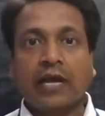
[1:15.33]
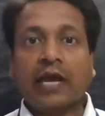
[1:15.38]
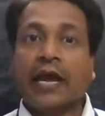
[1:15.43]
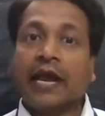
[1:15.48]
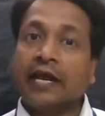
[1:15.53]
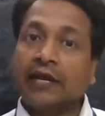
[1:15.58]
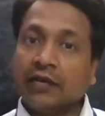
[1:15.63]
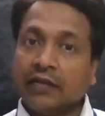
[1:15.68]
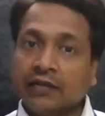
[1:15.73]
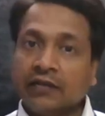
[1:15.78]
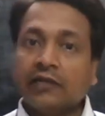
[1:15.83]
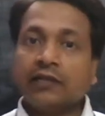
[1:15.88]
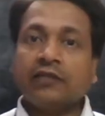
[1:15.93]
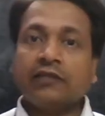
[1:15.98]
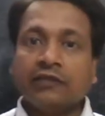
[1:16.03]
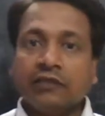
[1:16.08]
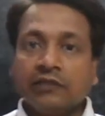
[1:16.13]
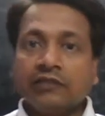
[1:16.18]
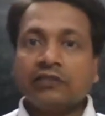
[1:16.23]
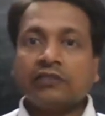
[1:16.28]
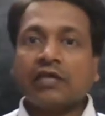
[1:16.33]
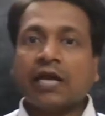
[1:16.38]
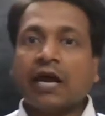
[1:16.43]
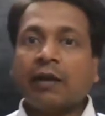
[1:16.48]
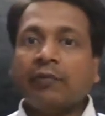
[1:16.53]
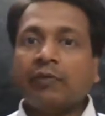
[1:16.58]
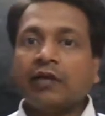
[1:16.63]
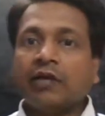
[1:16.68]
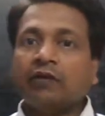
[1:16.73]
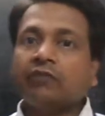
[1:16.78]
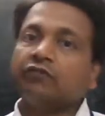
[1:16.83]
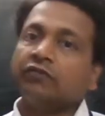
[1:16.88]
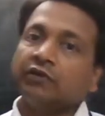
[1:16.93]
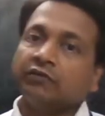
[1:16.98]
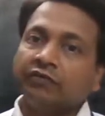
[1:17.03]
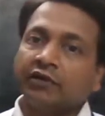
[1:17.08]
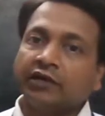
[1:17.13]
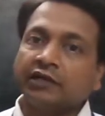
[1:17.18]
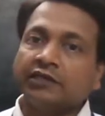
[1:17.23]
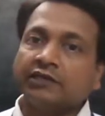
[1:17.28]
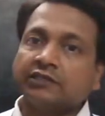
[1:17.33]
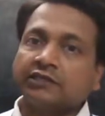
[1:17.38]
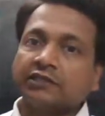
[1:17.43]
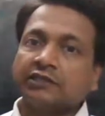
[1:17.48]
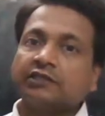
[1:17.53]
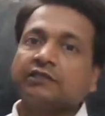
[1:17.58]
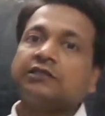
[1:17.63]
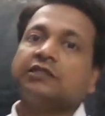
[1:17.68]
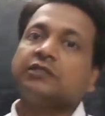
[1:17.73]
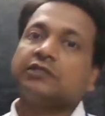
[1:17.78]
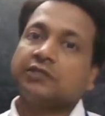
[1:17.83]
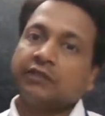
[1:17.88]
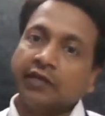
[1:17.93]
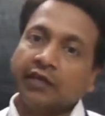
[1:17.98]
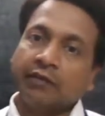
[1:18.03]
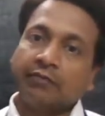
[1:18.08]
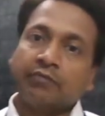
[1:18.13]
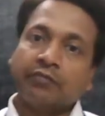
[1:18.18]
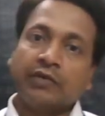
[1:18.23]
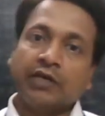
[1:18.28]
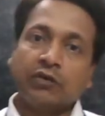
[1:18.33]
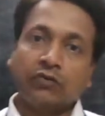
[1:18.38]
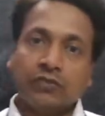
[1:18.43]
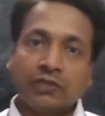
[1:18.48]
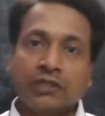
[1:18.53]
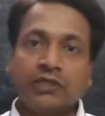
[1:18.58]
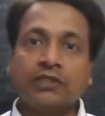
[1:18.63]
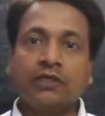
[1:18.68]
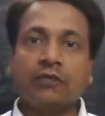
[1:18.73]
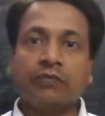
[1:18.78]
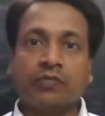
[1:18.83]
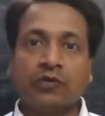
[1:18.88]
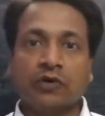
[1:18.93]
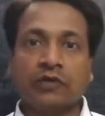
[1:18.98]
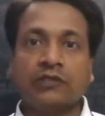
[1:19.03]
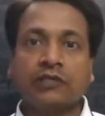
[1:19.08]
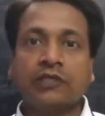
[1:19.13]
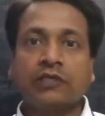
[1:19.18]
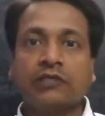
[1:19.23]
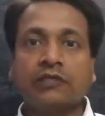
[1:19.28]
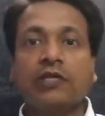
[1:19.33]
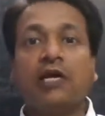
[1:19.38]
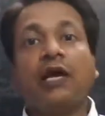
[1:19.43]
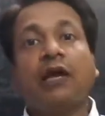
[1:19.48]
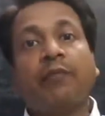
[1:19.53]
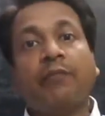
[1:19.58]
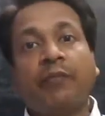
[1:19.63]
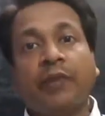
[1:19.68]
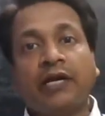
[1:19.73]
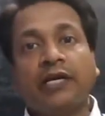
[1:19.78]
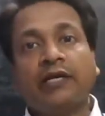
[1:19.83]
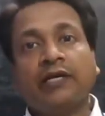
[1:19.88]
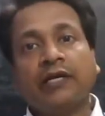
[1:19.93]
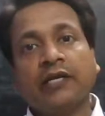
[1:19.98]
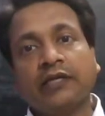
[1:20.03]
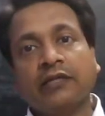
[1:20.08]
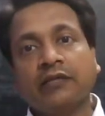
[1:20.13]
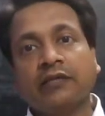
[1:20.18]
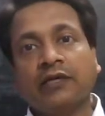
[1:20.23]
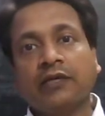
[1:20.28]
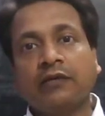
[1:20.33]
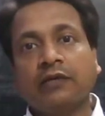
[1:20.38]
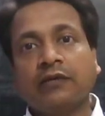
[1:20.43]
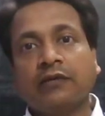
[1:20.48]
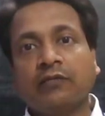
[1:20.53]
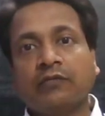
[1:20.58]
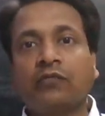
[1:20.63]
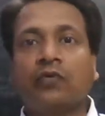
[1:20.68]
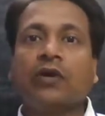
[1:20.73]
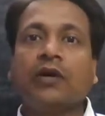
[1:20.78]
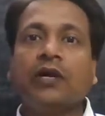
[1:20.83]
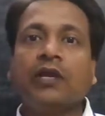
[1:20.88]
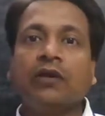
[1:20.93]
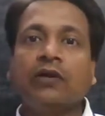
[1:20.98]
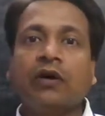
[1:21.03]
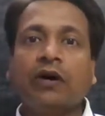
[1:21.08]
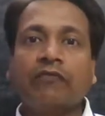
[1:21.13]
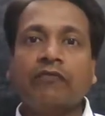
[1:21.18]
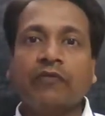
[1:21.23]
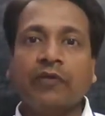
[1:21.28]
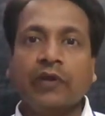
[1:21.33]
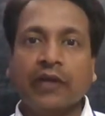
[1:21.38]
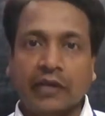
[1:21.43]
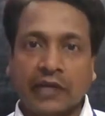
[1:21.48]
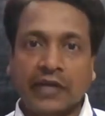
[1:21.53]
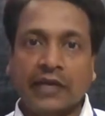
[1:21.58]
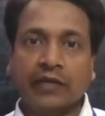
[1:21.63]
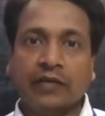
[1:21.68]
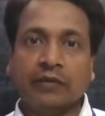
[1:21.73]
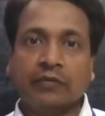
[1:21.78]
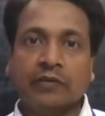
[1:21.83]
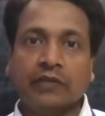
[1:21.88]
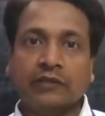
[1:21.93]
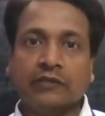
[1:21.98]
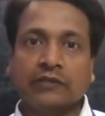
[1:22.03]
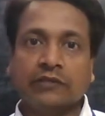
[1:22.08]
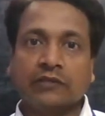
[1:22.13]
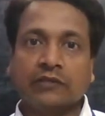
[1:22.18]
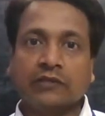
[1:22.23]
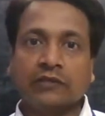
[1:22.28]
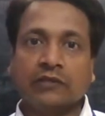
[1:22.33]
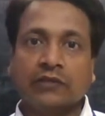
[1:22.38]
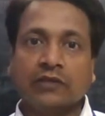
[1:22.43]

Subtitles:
And here in this chapter, we will discuss the same nutrition process but in the body of animals.